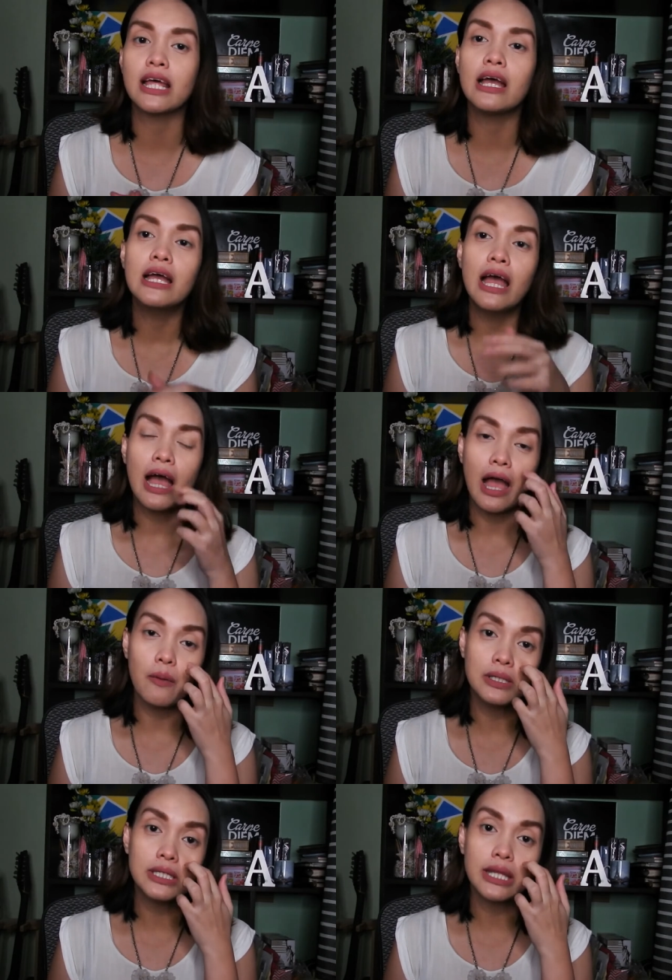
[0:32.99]
na I
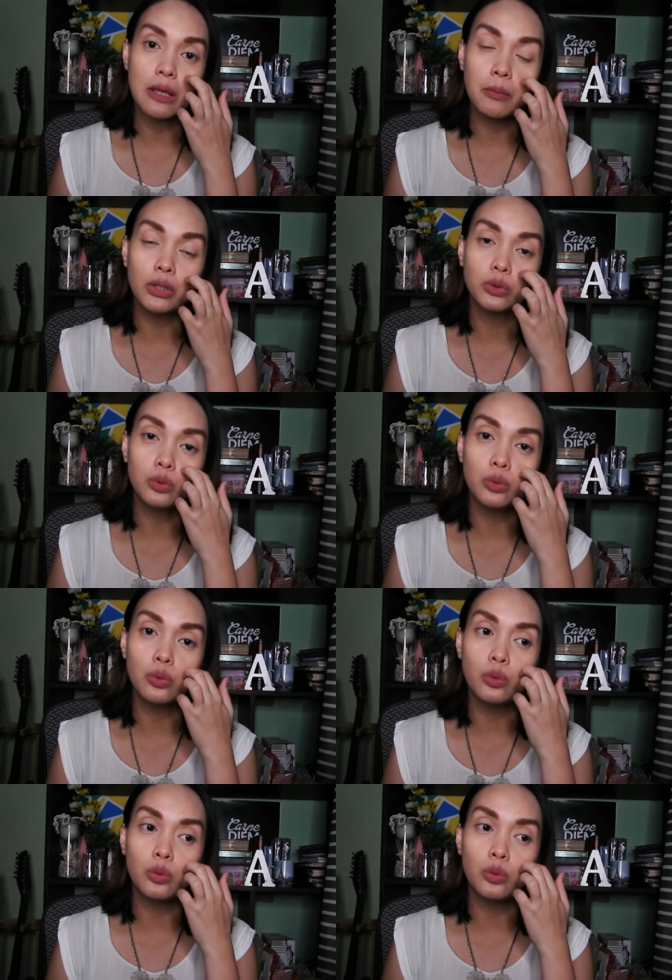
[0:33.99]
wasn't able to,